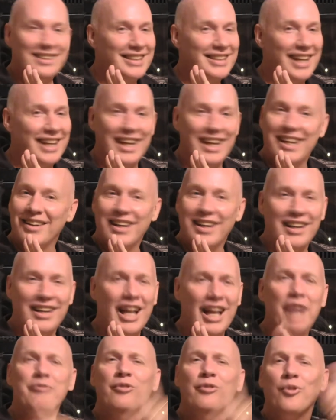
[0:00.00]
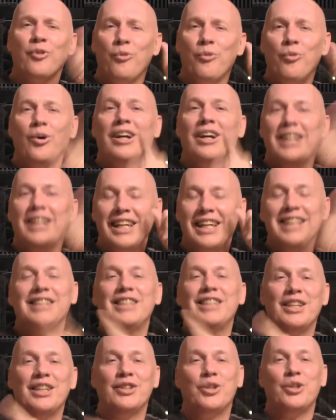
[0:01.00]
then not for one
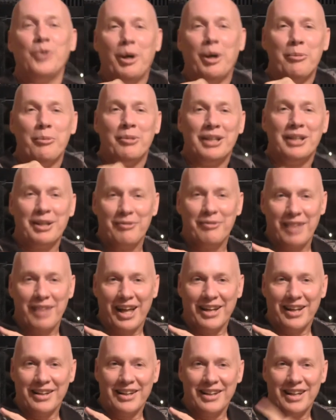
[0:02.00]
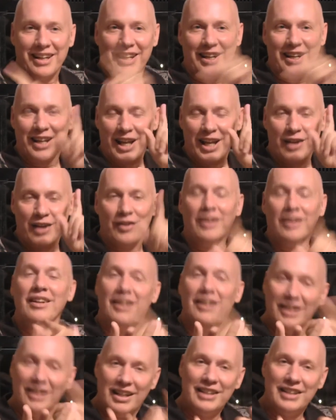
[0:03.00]
instant do I believe that. And,
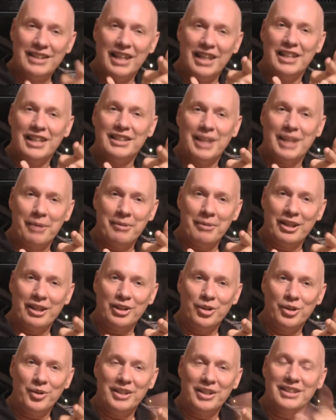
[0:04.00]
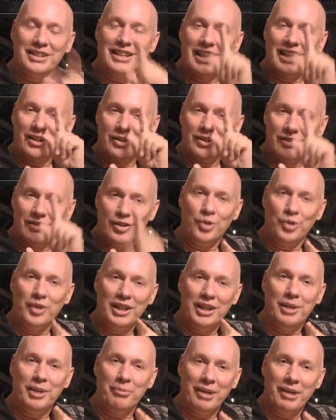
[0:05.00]
and said the mm-hmm. same hmm. thing you just said. You
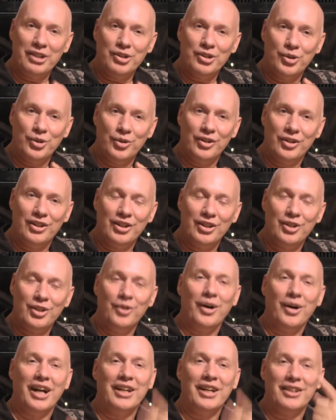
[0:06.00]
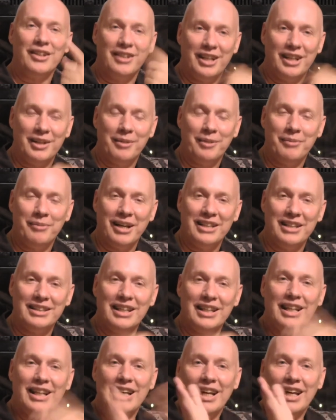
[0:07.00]
did the best you could do. I did the best,
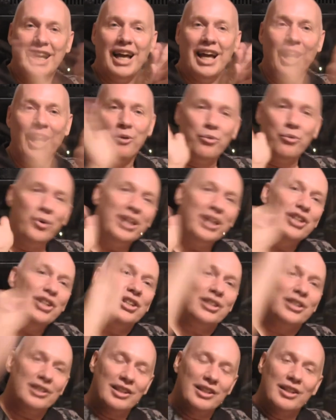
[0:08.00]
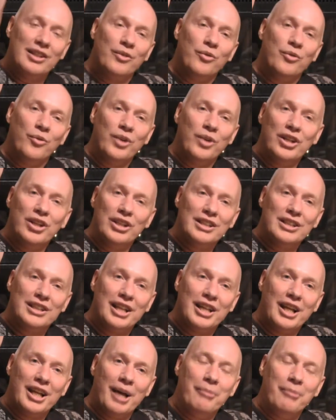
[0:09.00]
and we just we just
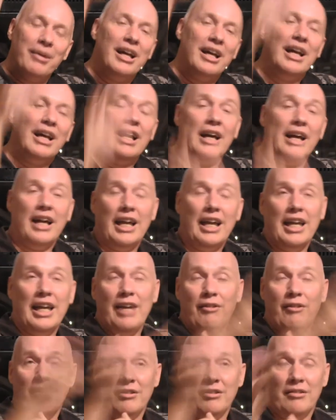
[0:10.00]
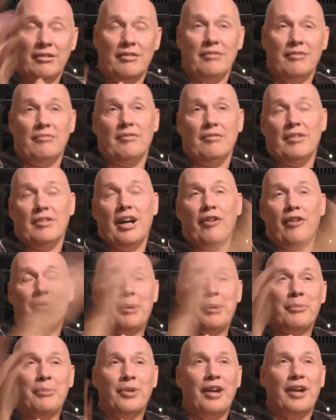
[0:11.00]
lit up. Even I
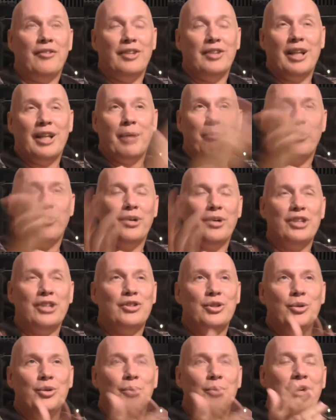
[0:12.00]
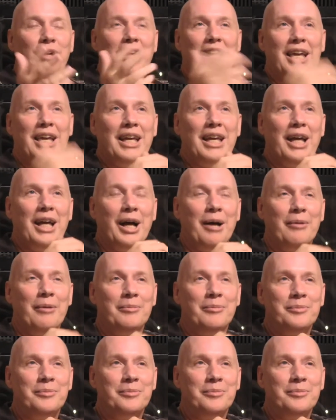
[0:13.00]
remember hmm. after that point too, where they uh,